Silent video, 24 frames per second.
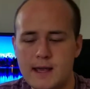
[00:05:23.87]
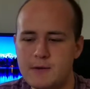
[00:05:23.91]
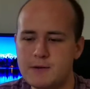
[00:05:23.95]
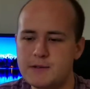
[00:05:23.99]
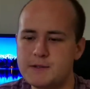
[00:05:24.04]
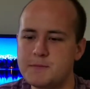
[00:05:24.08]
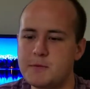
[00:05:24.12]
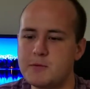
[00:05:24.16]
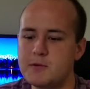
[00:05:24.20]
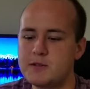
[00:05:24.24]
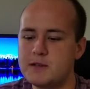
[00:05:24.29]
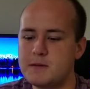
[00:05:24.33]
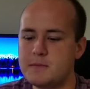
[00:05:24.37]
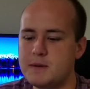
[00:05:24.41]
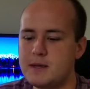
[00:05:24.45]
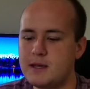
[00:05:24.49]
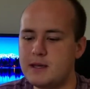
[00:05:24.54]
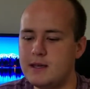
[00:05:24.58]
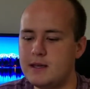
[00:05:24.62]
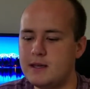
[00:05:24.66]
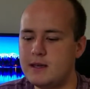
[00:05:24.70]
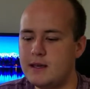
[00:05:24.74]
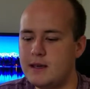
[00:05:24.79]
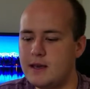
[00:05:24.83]
It was supposed to
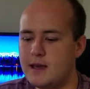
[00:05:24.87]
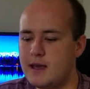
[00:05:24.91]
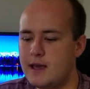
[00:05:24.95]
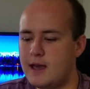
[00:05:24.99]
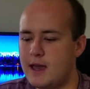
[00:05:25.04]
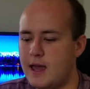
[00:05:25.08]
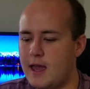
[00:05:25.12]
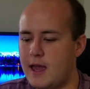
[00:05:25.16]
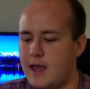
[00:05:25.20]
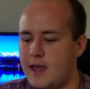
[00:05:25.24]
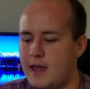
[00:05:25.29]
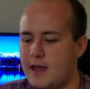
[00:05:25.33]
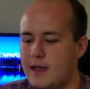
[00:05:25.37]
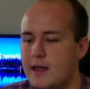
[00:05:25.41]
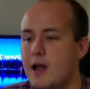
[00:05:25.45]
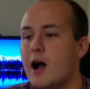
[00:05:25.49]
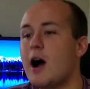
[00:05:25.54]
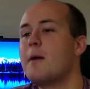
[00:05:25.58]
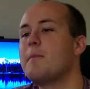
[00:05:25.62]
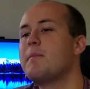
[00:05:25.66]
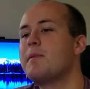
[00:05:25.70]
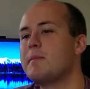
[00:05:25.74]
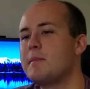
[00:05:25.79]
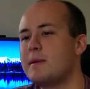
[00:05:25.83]
be a
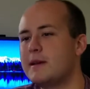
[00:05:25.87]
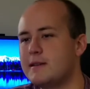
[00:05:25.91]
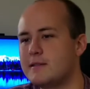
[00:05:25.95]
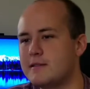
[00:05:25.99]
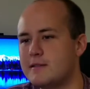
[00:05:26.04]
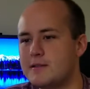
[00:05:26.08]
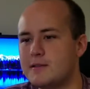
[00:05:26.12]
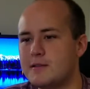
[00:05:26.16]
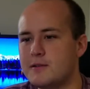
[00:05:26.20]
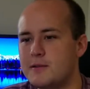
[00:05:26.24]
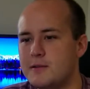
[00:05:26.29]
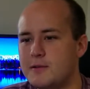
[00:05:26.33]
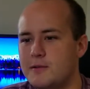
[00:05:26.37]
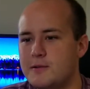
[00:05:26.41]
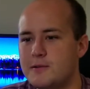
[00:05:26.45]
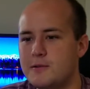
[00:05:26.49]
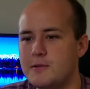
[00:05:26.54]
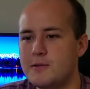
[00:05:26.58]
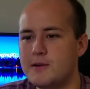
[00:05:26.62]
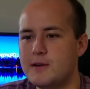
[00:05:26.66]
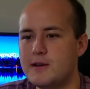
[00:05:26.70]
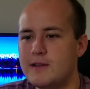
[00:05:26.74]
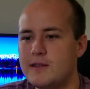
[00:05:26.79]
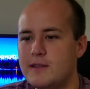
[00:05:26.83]
complement
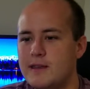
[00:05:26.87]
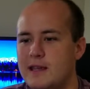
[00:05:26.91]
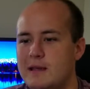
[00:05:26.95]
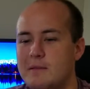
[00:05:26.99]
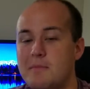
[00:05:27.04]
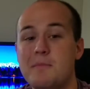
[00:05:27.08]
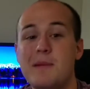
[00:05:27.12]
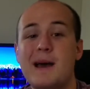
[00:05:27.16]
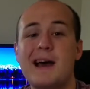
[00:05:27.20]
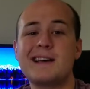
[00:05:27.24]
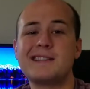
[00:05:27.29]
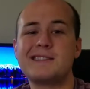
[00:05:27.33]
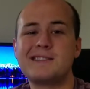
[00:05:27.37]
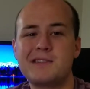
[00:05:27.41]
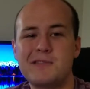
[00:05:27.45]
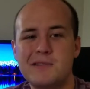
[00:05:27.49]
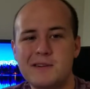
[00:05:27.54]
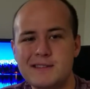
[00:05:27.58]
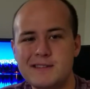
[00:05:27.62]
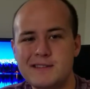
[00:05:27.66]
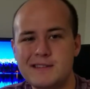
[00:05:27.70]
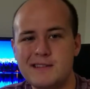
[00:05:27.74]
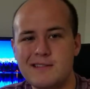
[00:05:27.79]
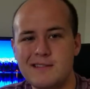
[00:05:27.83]
to the Master
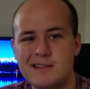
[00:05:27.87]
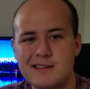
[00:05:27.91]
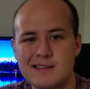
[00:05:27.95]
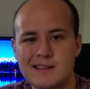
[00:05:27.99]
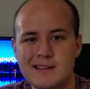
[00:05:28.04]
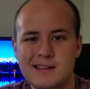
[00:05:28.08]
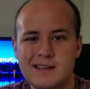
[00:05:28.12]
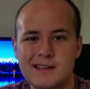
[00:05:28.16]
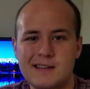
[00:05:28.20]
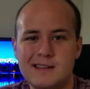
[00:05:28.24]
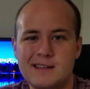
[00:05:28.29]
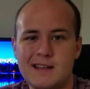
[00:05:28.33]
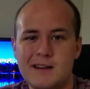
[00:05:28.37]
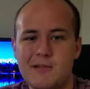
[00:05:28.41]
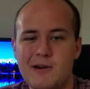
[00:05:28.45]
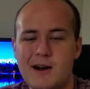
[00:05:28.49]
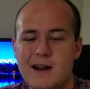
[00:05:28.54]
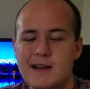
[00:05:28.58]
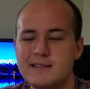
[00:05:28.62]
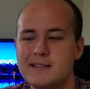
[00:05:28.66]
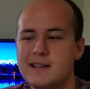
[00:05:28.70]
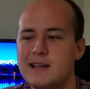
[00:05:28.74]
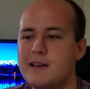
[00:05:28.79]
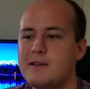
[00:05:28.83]
Run series I did in Dead
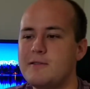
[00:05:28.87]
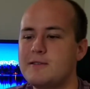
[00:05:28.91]
Rising.